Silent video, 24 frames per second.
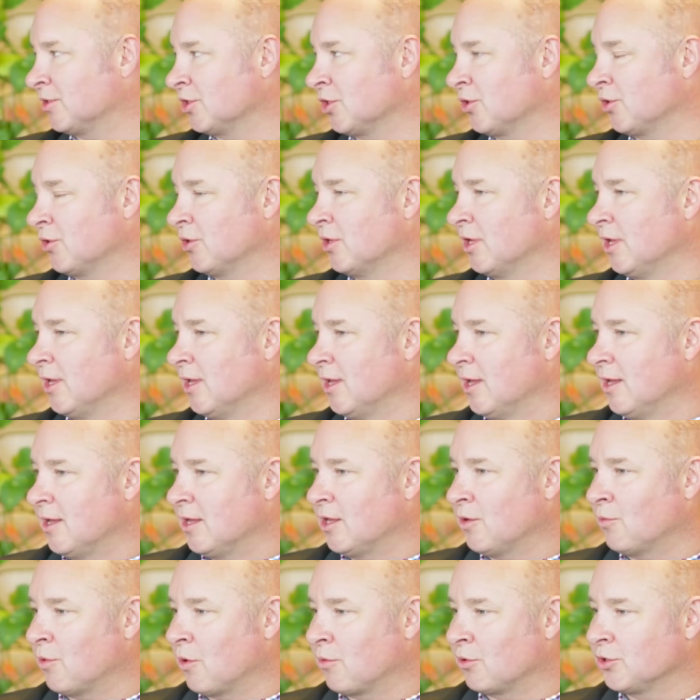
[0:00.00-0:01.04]
So
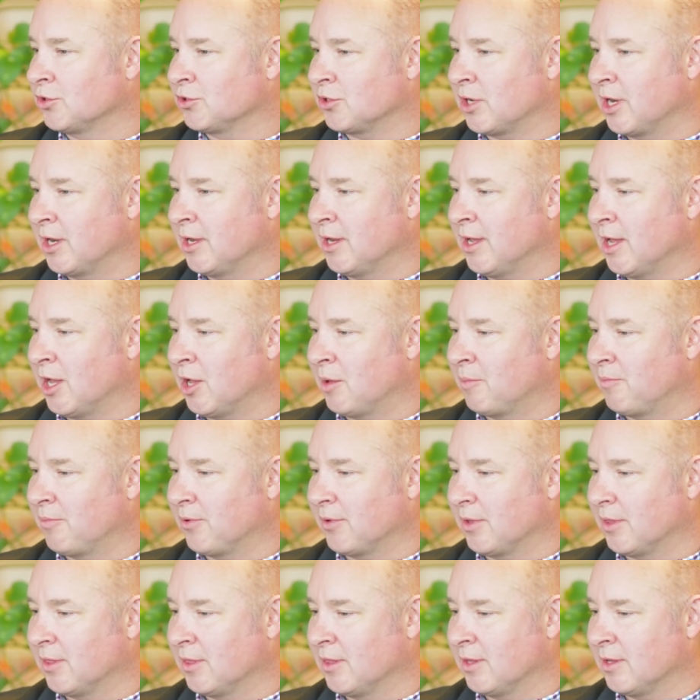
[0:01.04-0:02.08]
what we're trying to help
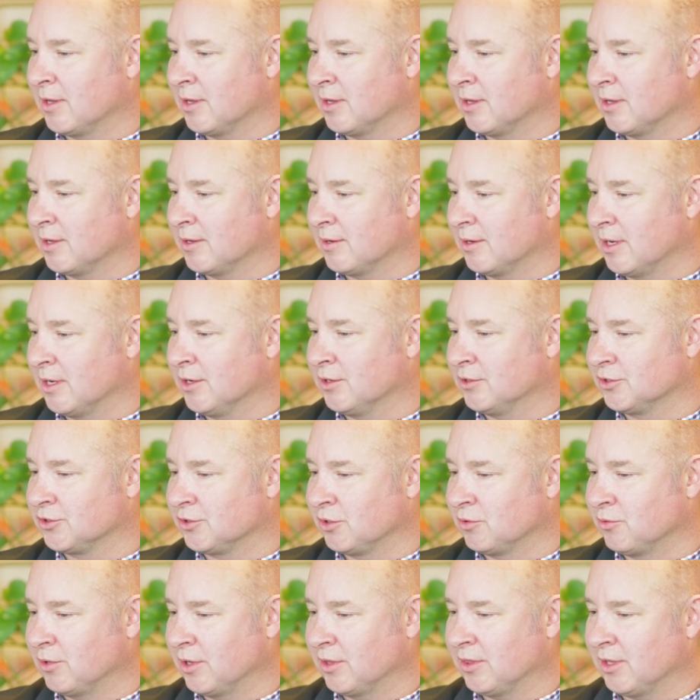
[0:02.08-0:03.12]
the
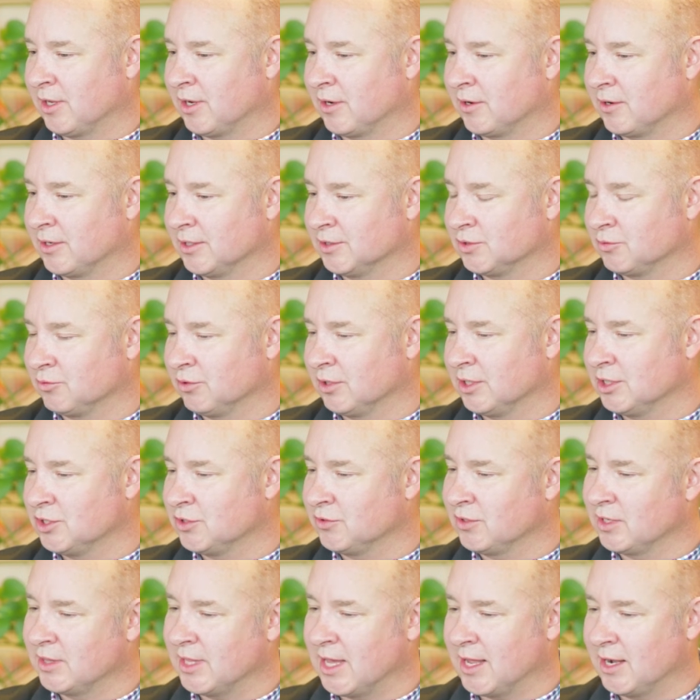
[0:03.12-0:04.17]
industry with here is really
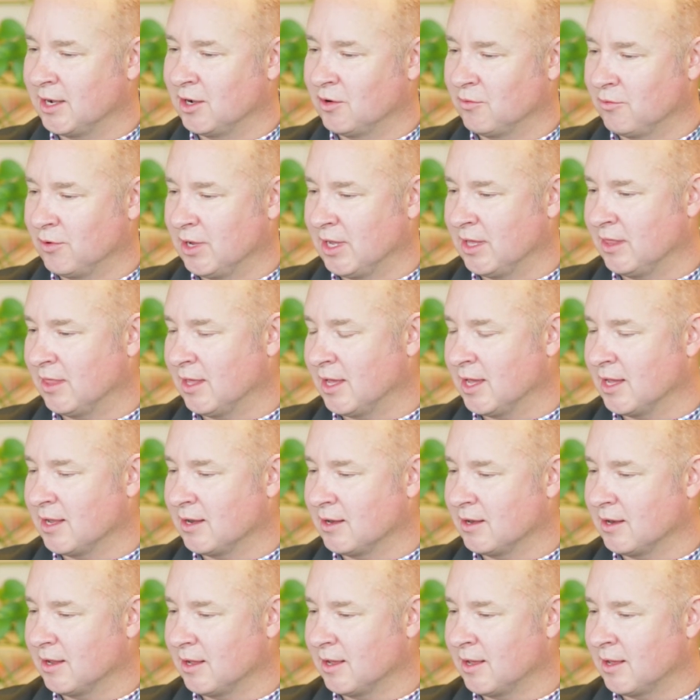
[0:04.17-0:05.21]
doing that in a way that
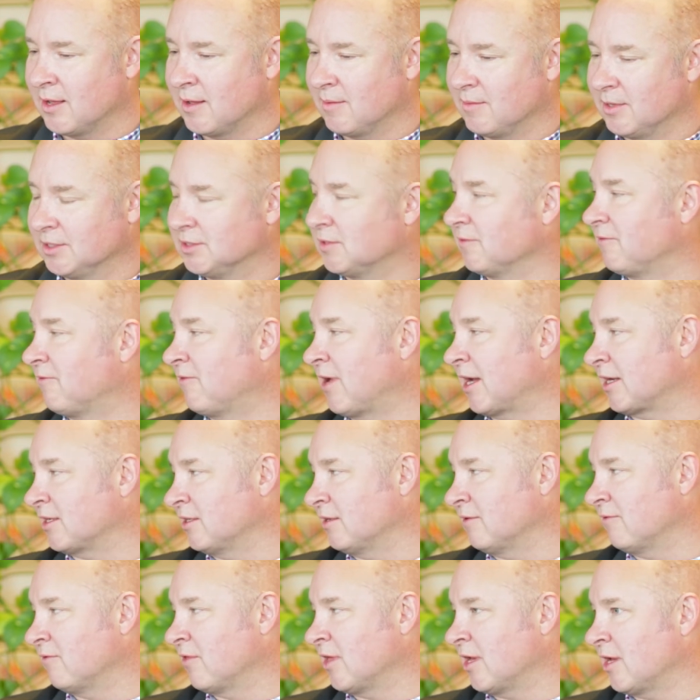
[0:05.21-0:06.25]
is
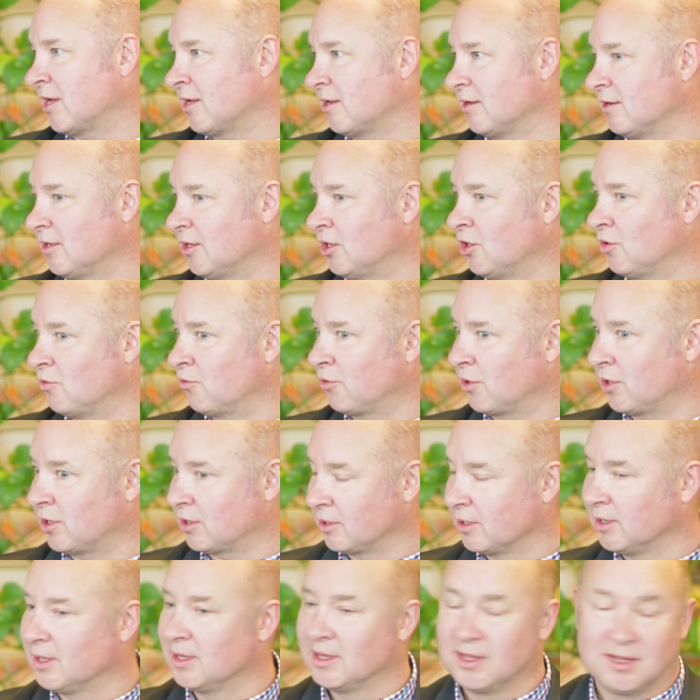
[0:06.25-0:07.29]
effective, that, you know, we're,
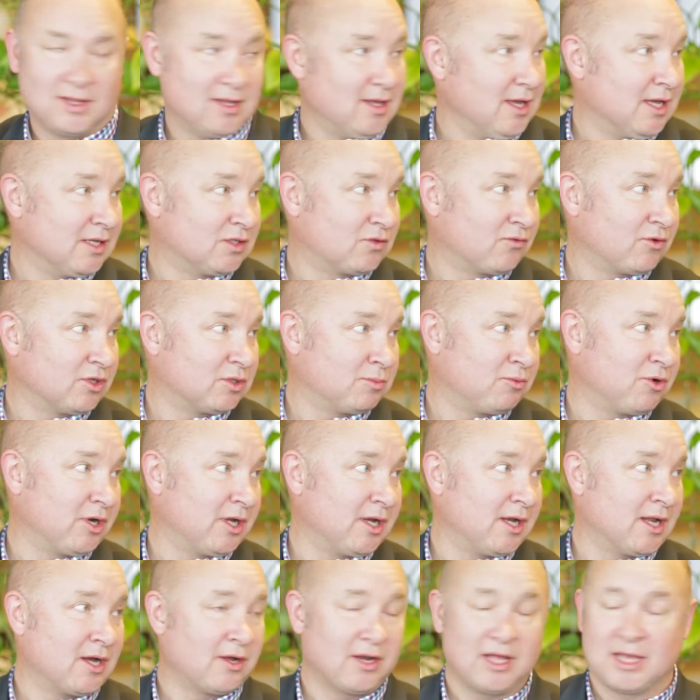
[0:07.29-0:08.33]
as Fritz
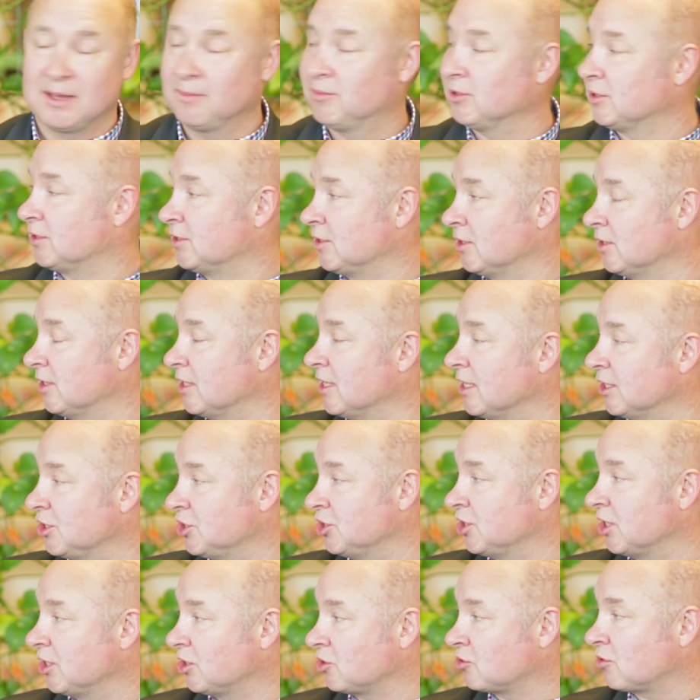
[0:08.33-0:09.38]
pointed out, able to
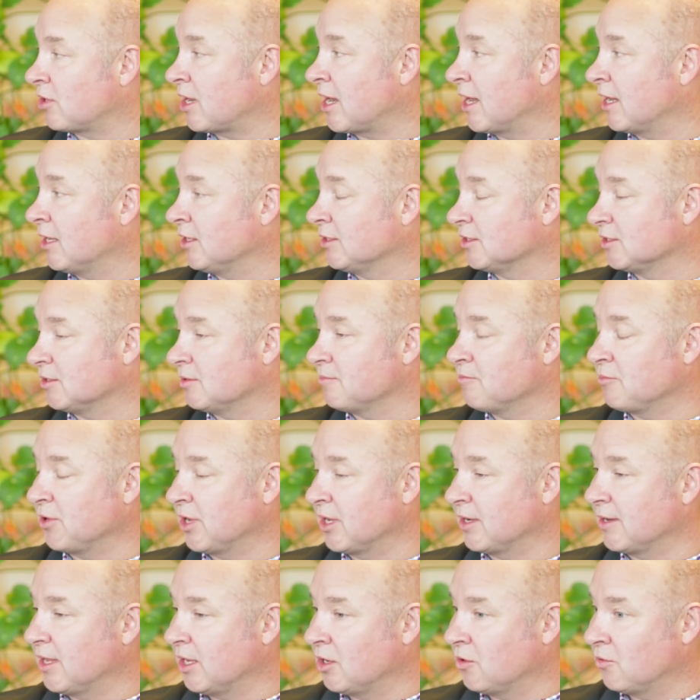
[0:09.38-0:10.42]
initiate trials,
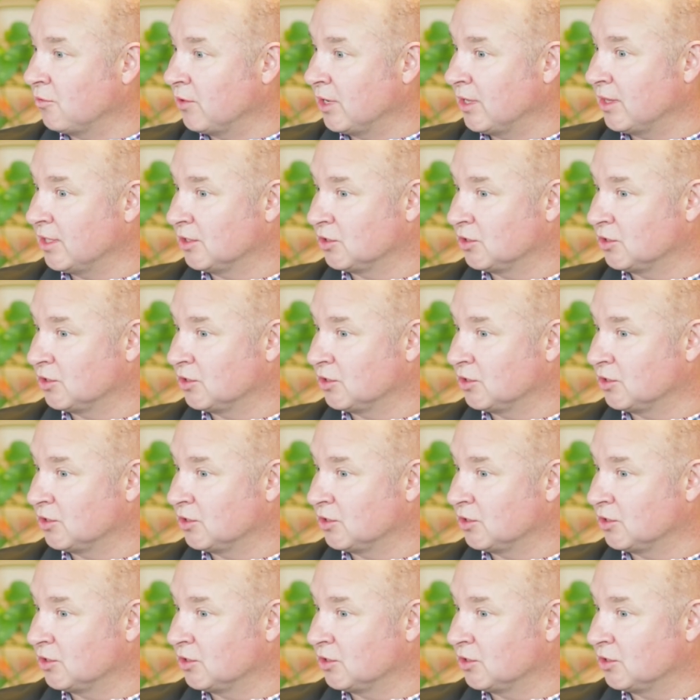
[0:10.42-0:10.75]
but in a way